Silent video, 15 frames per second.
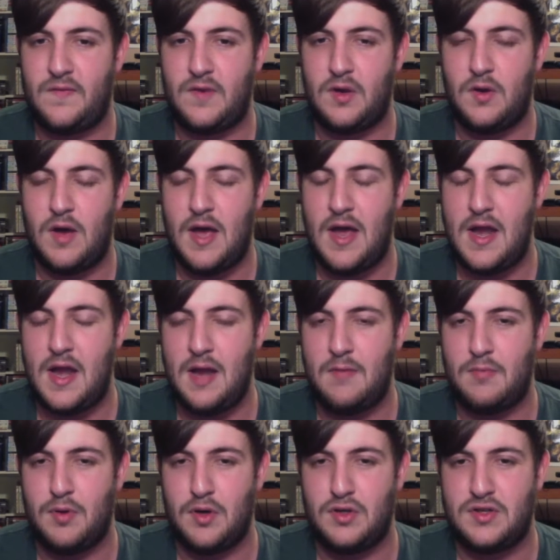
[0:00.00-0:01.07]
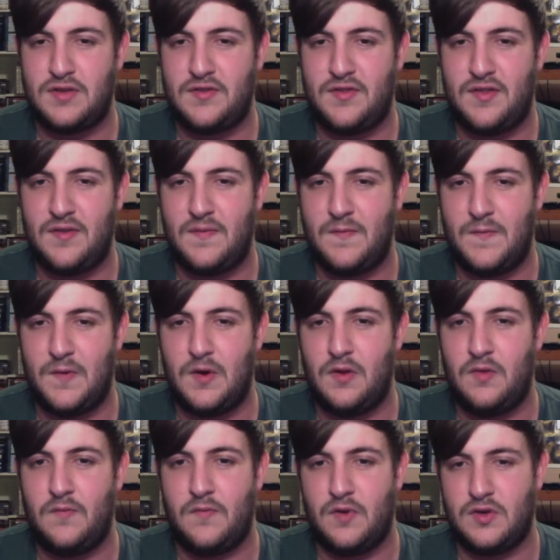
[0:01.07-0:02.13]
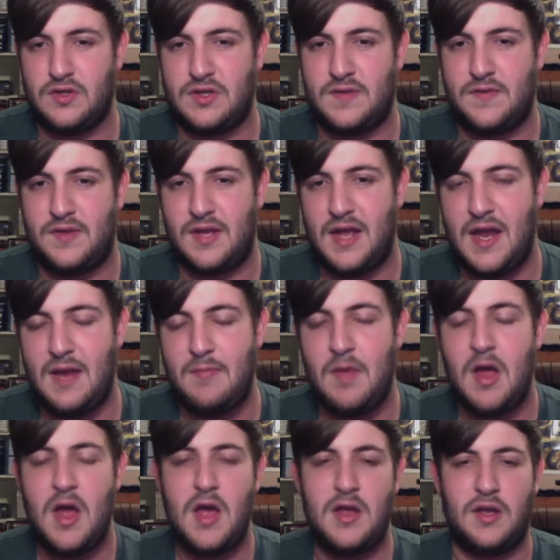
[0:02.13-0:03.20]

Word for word: if you go ahead and purchase the full version of the game,